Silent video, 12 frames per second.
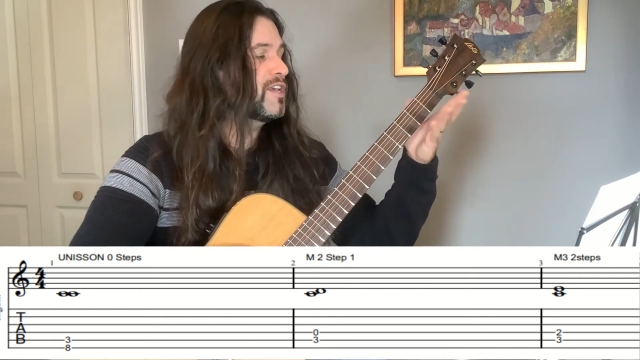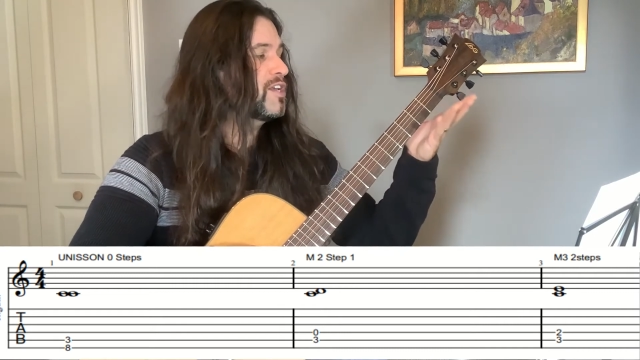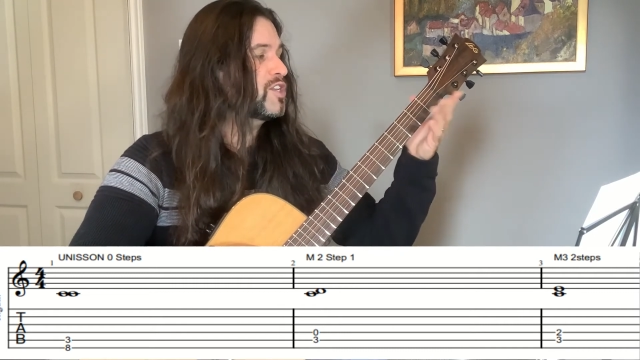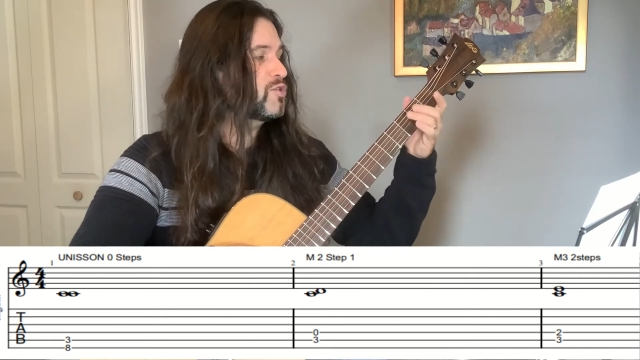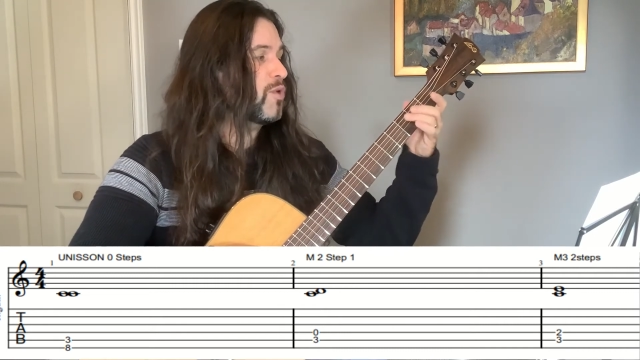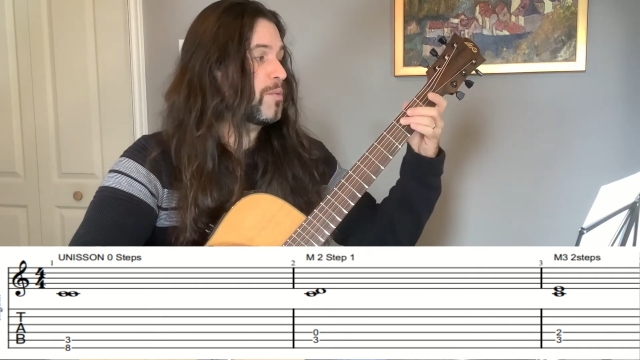
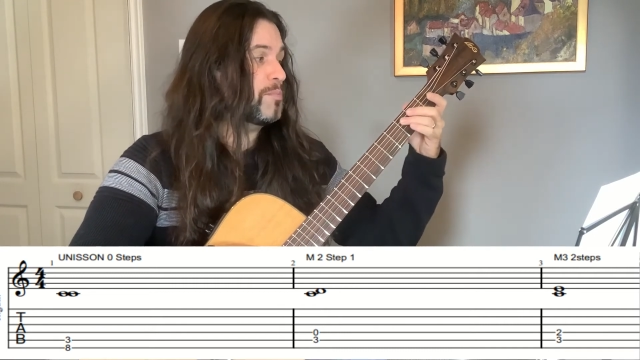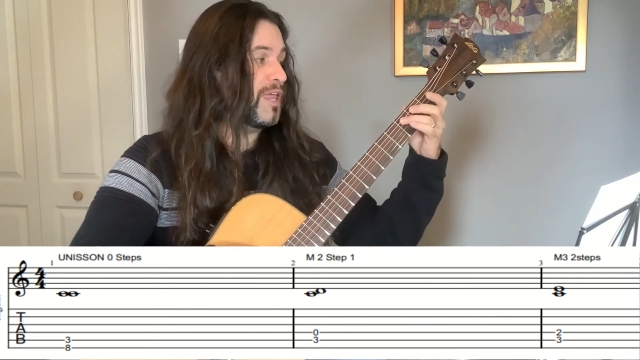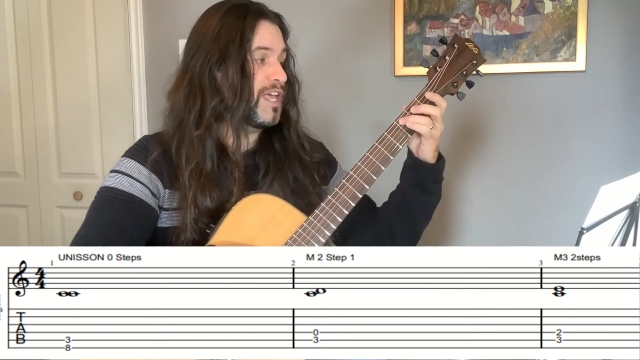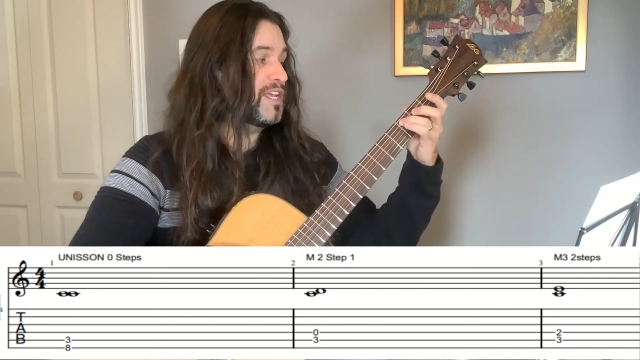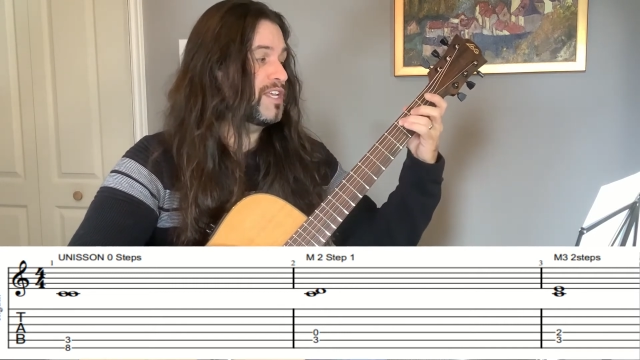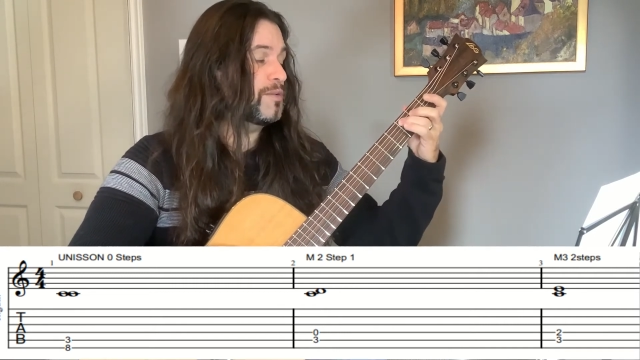So I'm
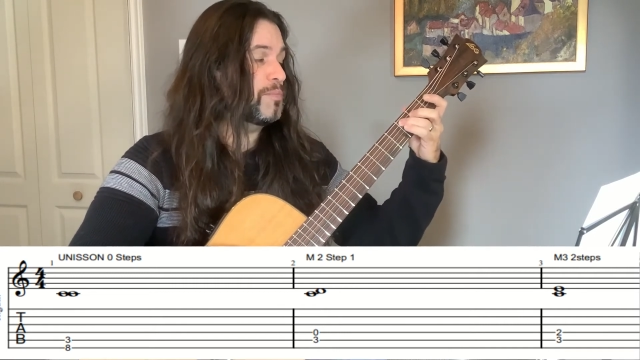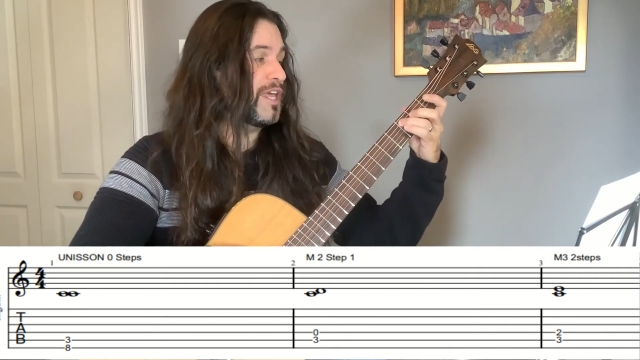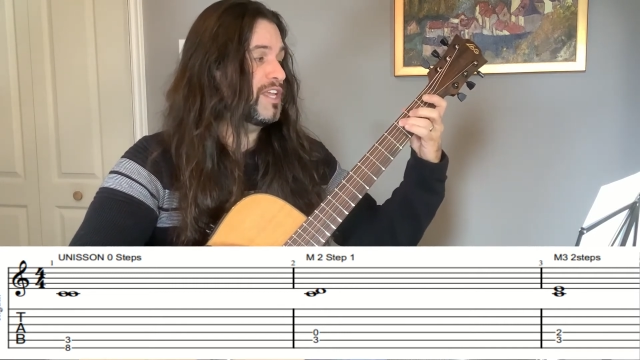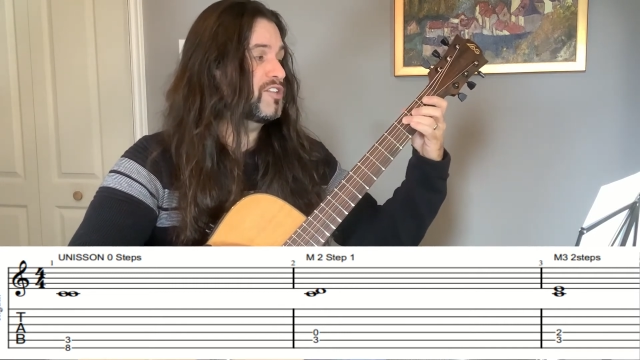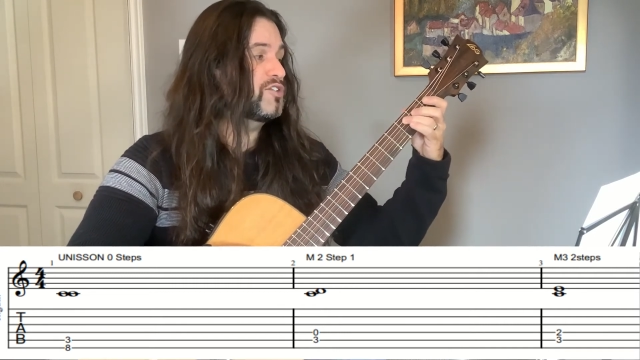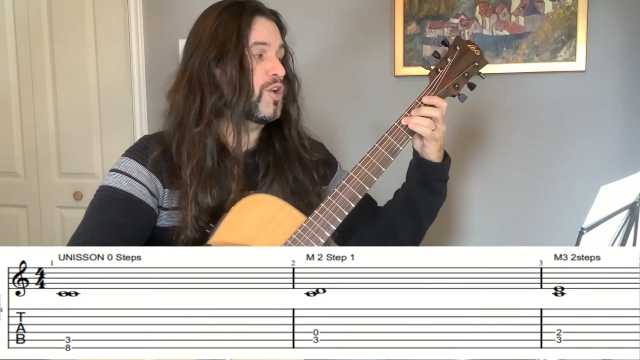
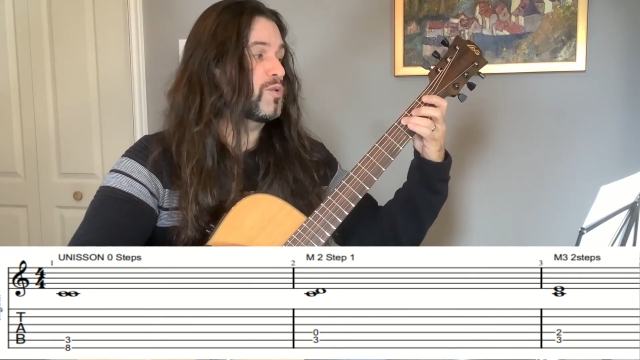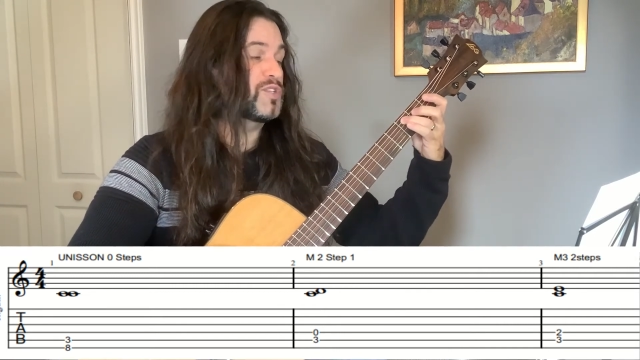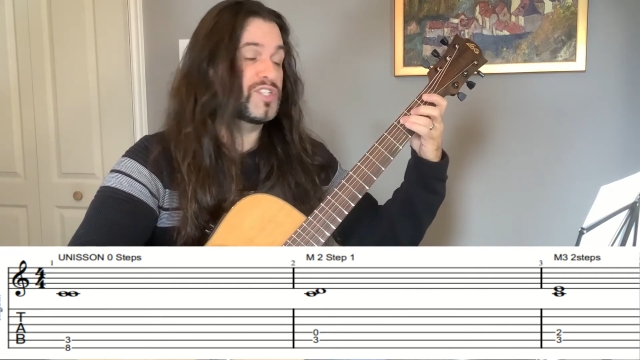playing the note